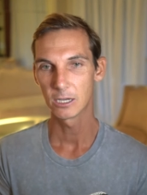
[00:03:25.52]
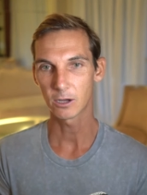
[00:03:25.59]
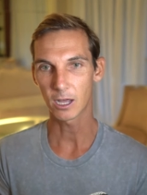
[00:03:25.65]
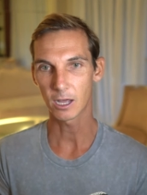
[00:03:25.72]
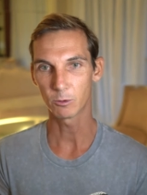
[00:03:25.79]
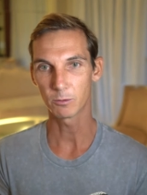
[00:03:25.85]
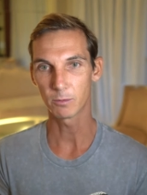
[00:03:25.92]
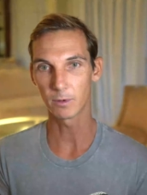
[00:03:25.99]

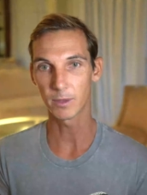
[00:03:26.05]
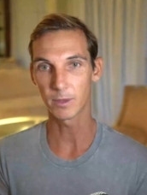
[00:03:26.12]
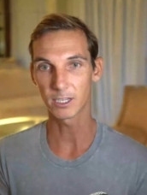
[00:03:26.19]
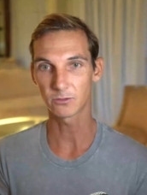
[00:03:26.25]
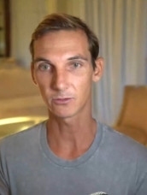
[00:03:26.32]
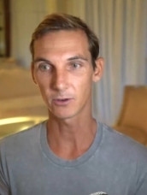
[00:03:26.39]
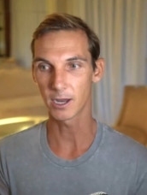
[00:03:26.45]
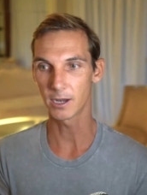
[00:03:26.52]
with my
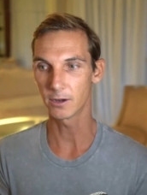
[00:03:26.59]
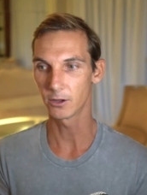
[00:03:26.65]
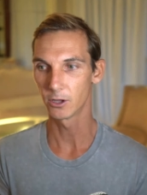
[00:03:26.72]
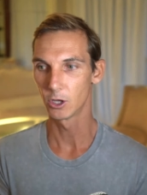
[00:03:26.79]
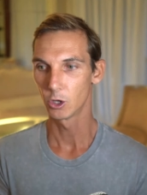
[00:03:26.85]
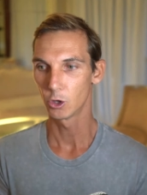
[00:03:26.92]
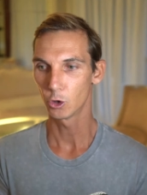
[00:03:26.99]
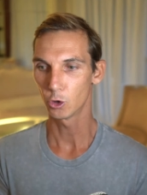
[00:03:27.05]
best friend
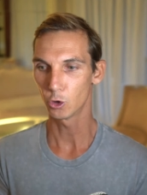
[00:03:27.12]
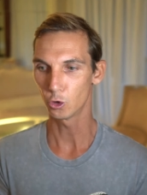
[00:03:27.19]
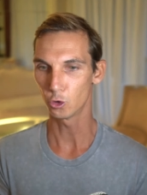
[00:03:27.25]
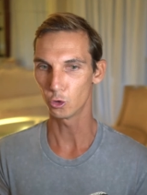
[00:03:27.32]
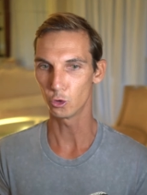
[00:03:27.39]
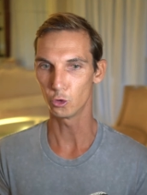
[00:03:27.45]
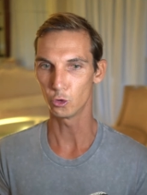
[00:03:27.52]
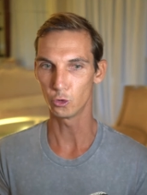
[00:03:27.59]

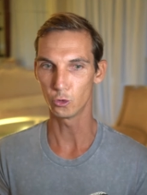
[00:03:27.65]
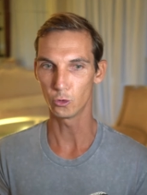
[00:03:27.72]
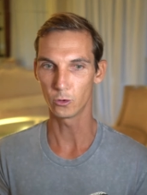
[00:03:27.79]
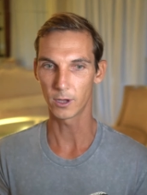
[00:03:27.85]
who